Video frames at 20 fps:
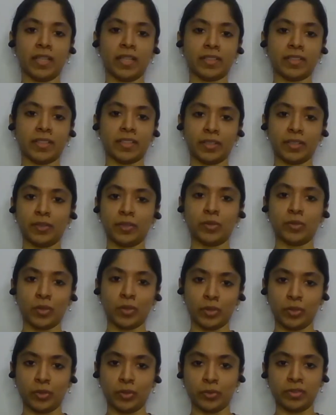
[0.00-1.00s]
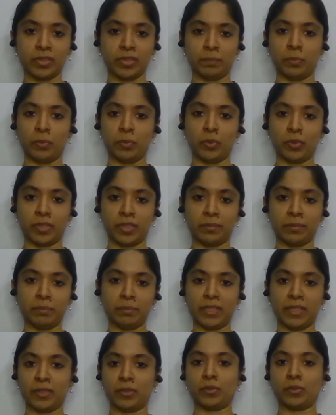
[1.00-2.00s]
like, like you know, you supported
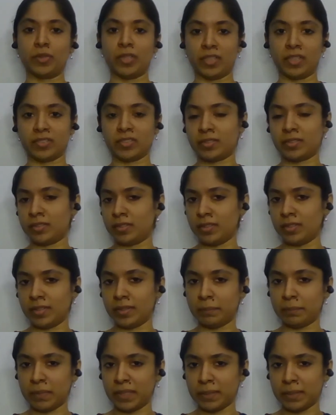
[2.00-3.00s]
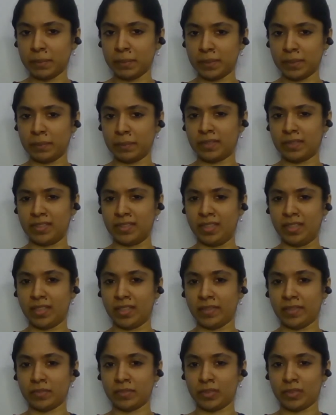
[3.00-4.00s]
me to touch uh, many people's lives.